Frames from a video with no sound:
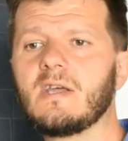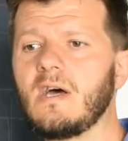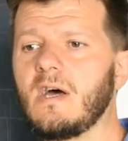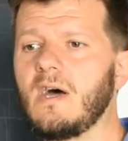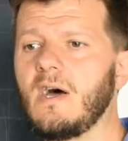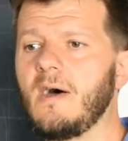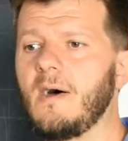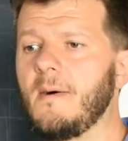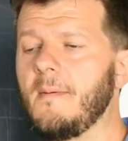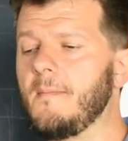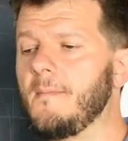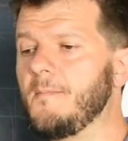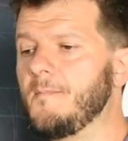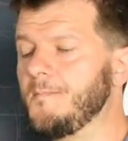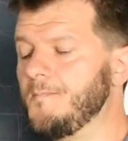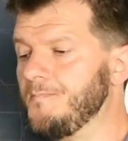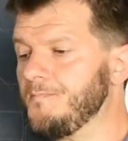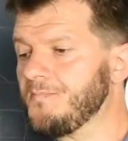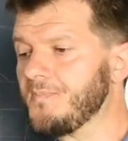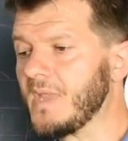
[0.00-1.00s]

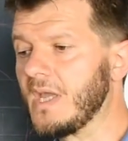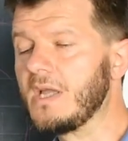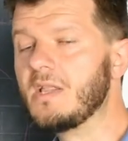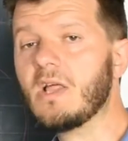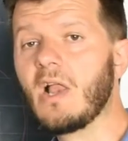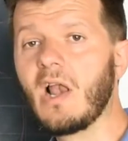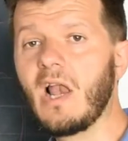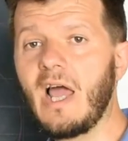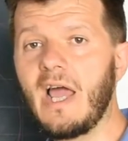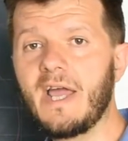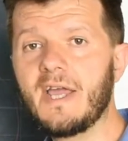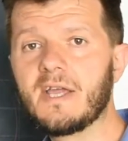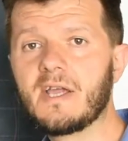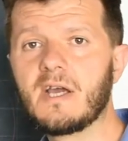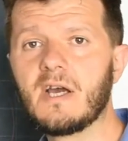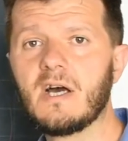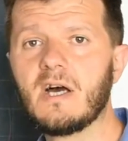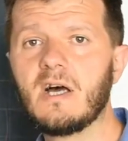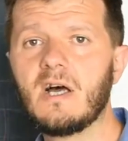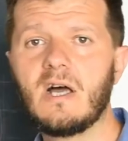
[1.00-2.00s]
a lake
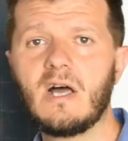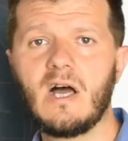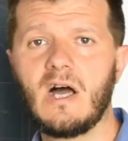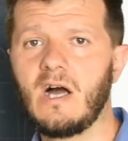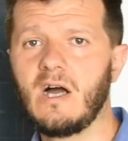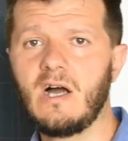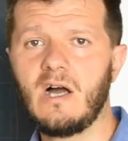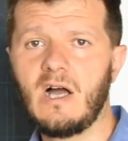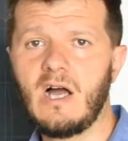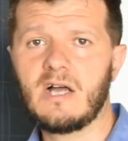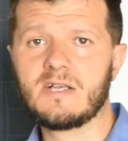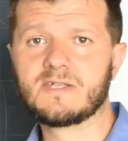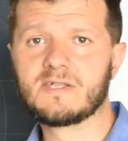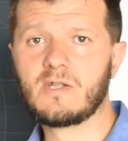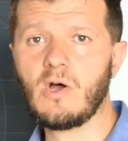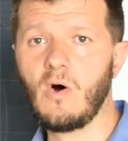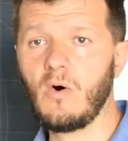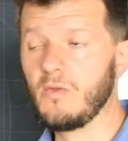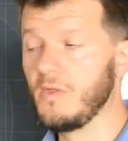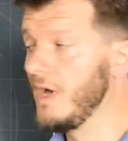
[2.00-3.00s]
a
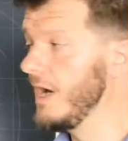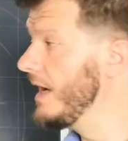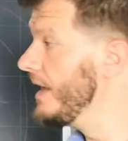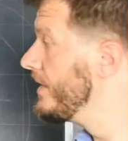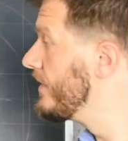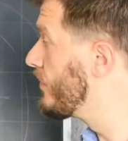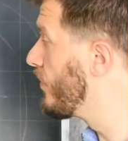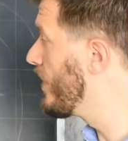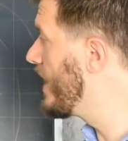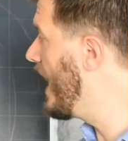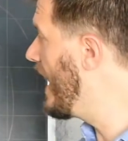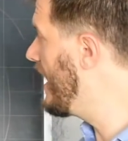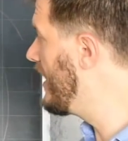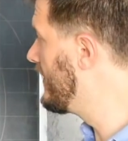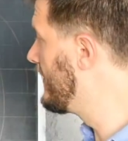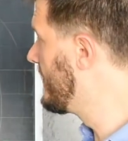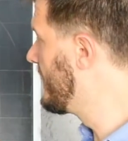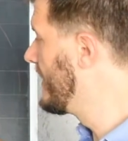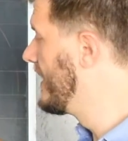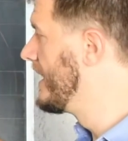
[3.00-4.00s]
stone, and we
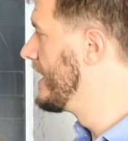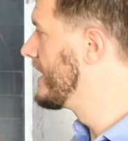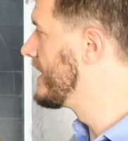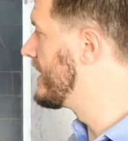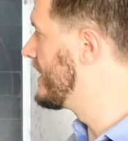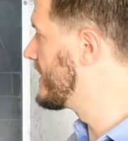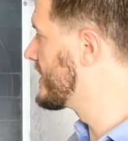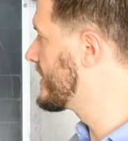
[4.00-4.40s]
have the